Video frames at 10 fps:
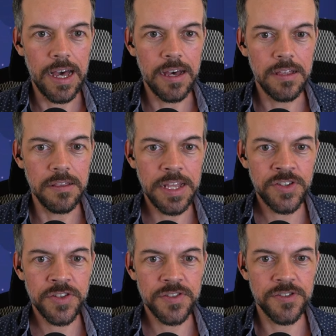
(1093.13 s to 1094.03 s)
Let's
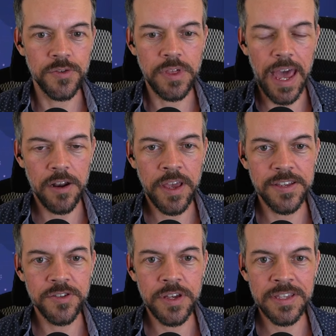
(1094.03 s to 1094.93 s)
just do that. Okay,
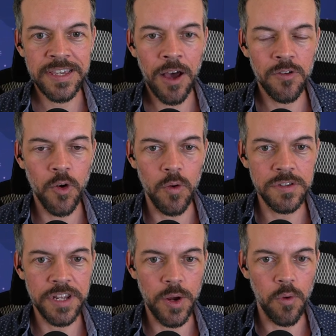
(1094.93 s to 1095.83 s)
so you can see how
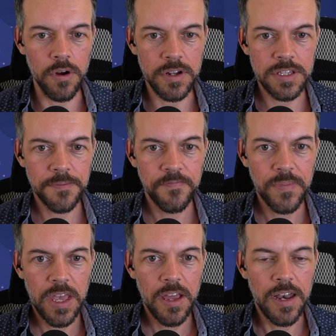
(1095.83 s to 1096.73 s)
goldening works.
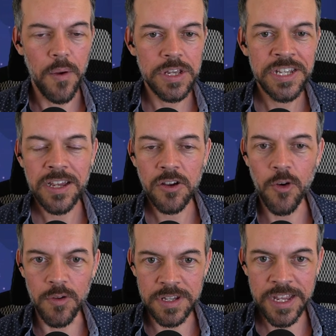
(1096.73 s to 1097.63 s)
Now, when you take a
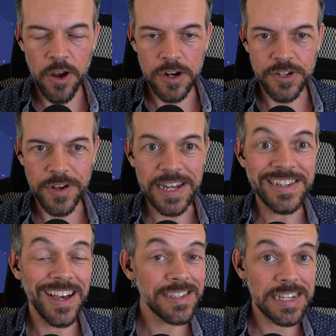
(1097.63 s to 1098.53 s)
golden character, it
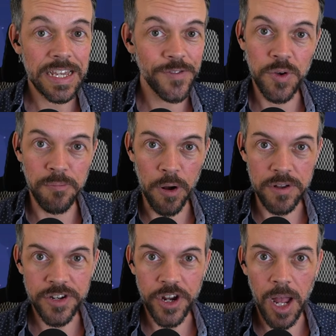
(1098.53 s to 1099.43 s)
doesn't give you a
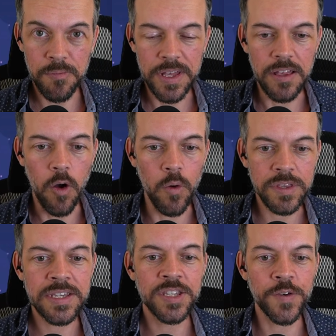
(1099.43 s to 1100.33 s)
bonus shop.
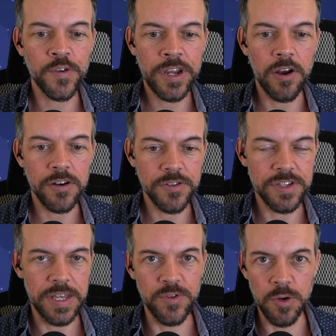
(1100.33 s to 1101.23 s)
Only silver
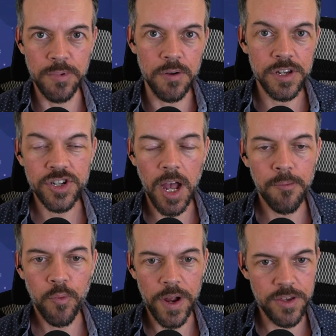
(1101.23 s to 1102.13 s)
characters give you a bonus
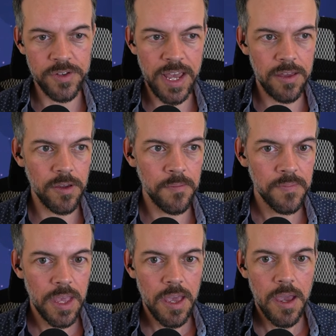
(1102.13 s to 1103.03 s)
shop when you take them.
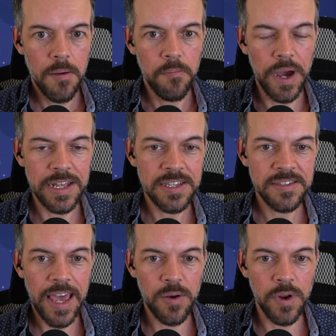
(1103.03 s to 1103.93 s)
But
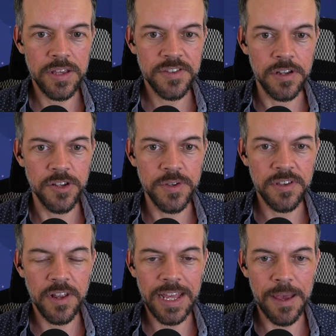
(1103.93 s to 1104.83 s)
instead, what it's going to do is
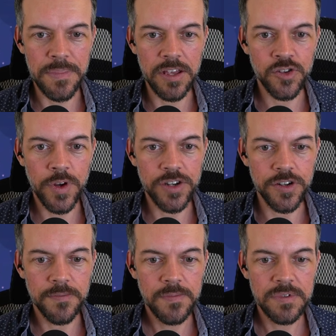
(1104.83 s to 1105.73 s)
it's going to get me a treasure.
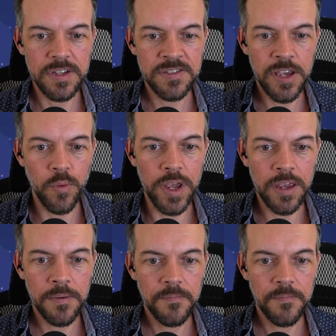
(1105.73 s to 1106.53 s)
Let's take Wink.